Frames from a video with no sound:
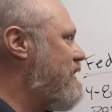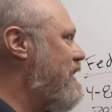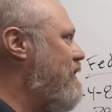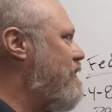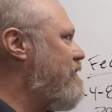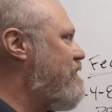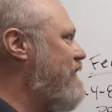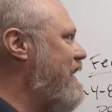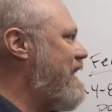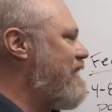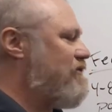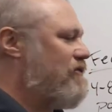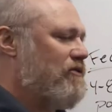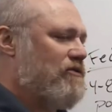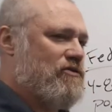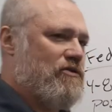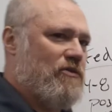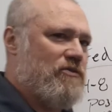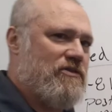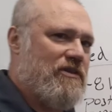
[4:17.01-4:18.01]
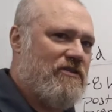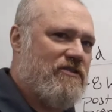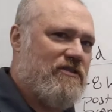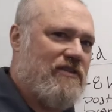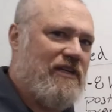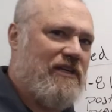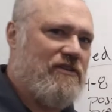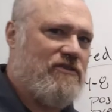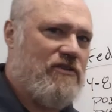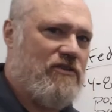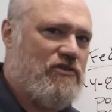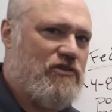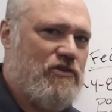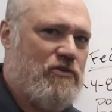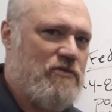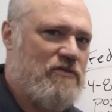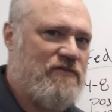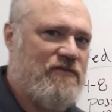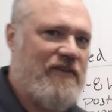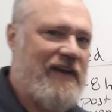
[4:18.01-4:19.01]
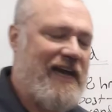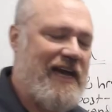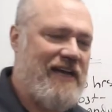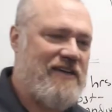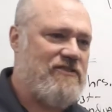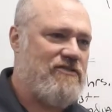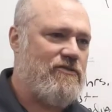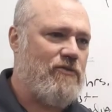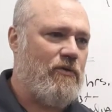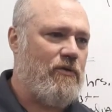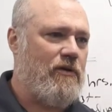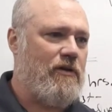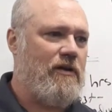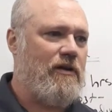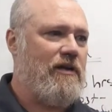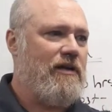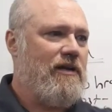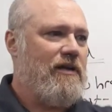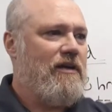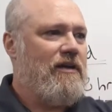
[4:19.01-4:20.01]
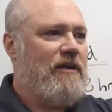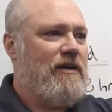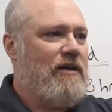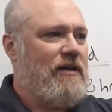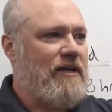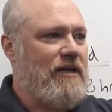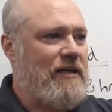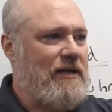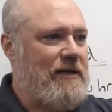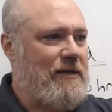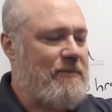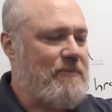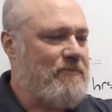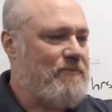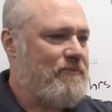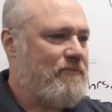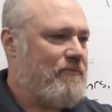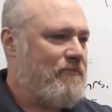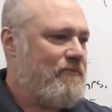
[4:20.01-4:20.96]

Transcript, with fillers: Now, fast, there's no such thing as a juice fast or a um,